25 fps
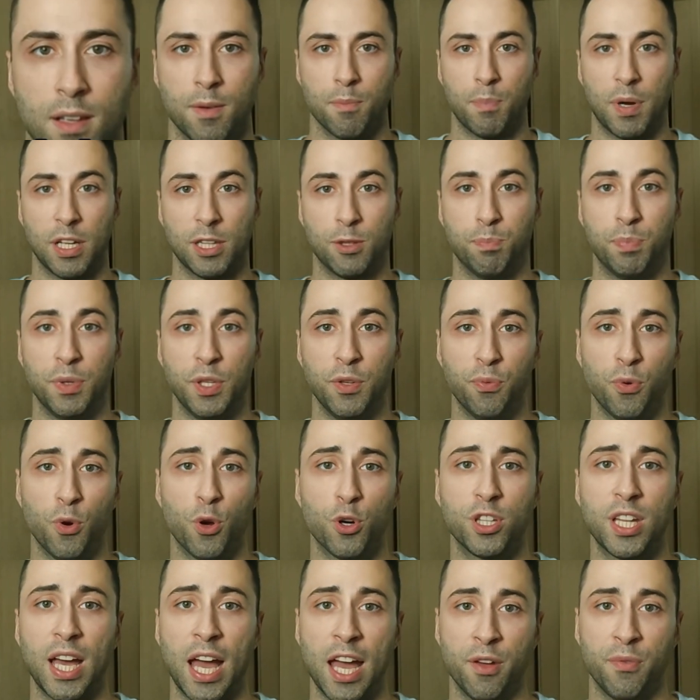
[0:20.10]
But before
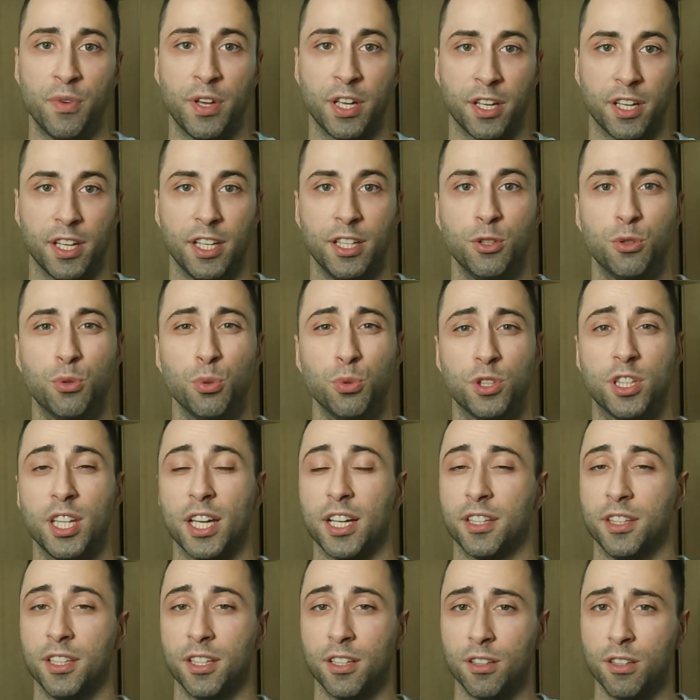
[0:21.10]
diving into
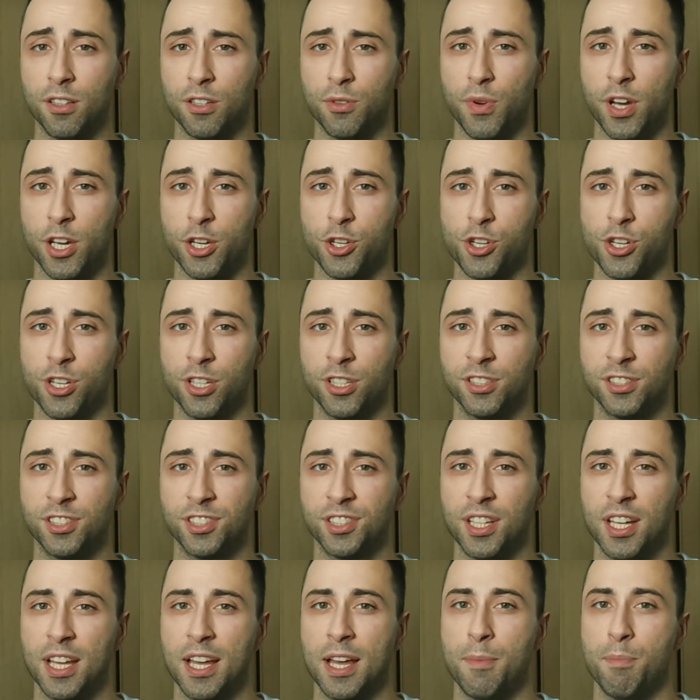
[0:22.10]
technical questions,
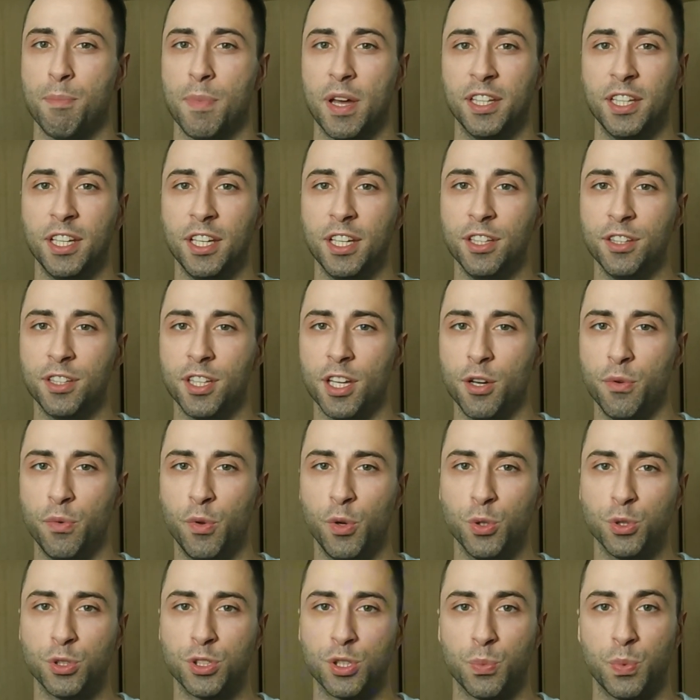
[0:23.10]
many
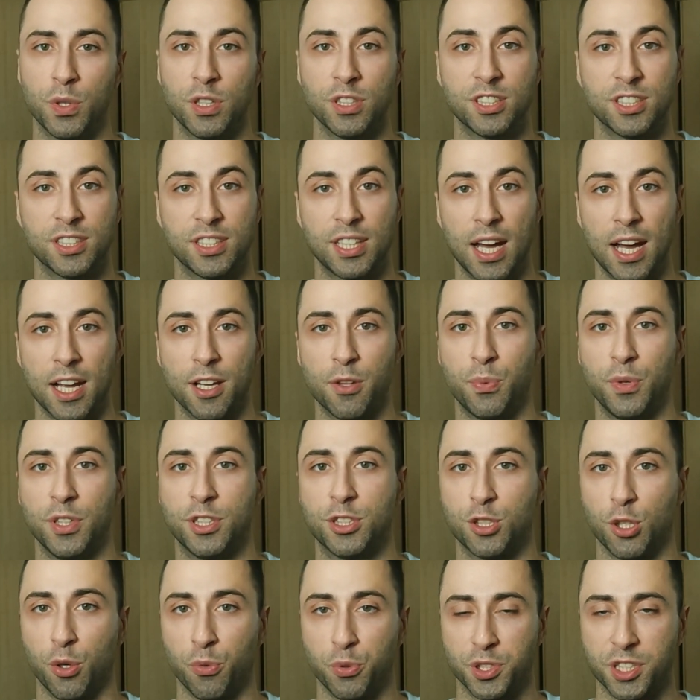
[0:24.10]
interviews will start with
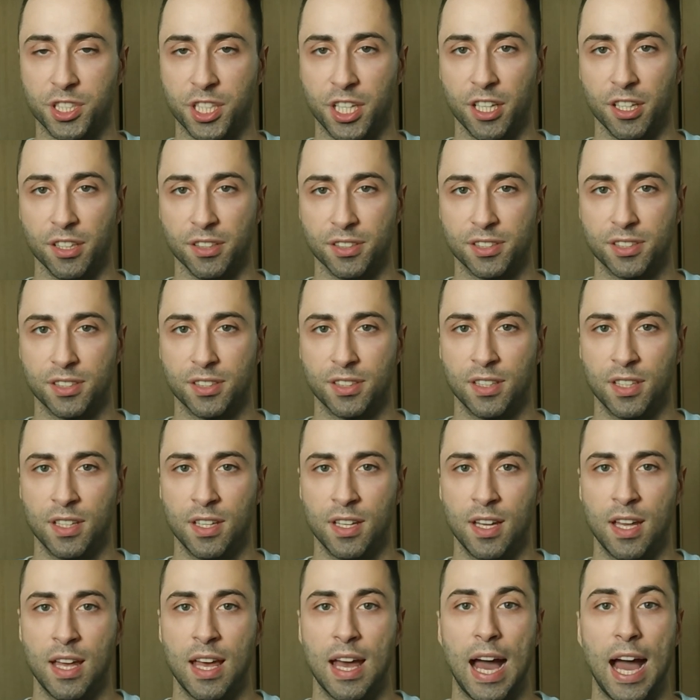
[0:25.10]
soft skills
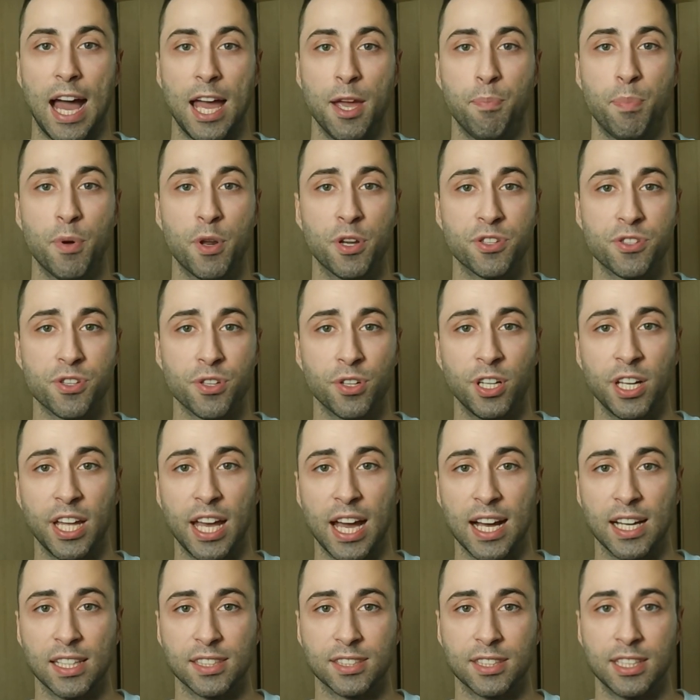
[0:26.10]
I personally
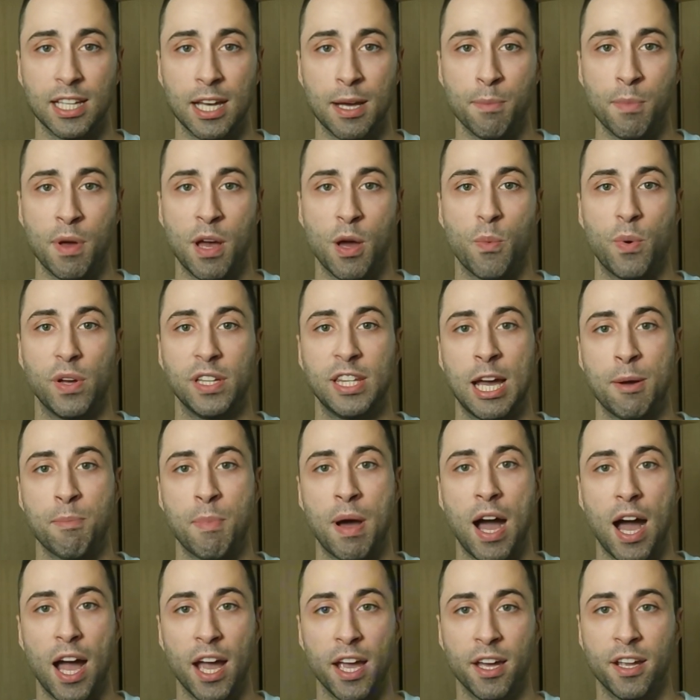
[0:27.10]
ask them when I'm
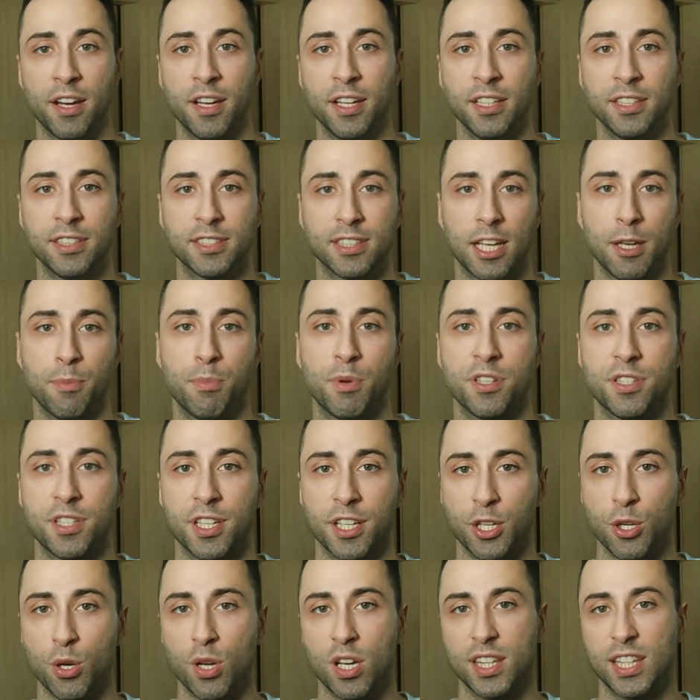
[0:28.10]
hiring
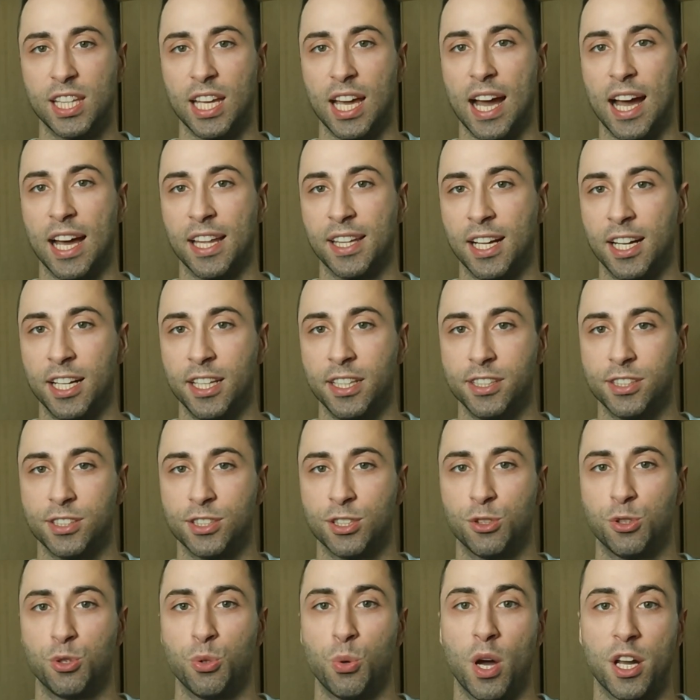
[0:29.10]
cybersecurity analysts
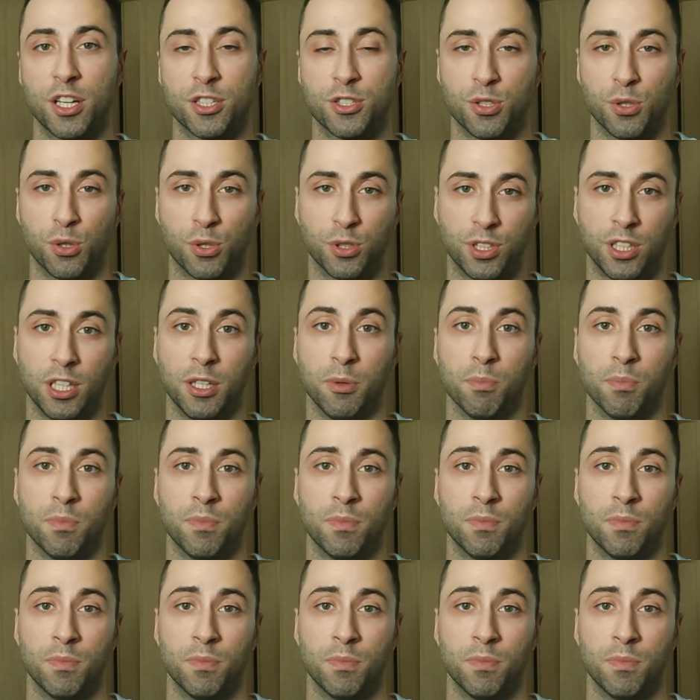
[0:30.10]
to our SOC team.